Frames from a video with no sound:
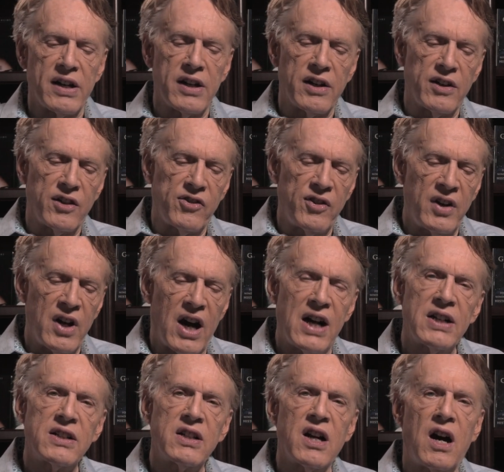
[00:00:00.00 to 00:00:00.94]
It is
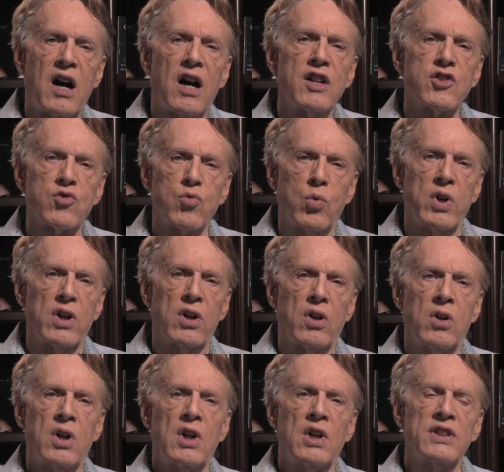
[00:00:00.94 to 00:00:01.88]
not God's
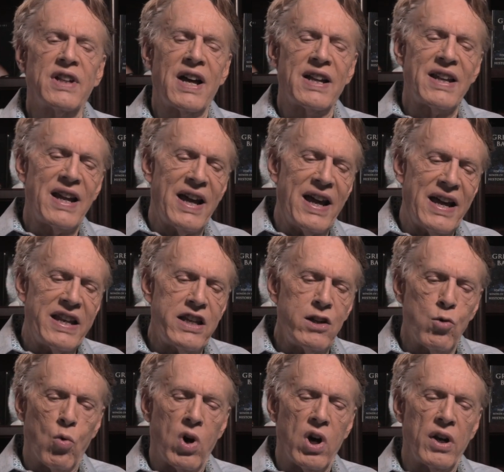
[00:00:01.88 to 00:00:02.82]
will that
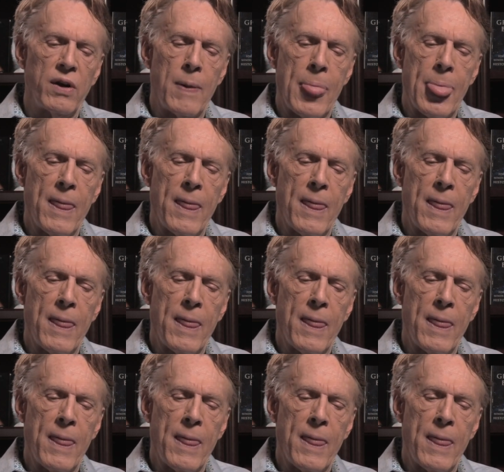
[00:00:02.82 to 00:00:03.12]
anyone,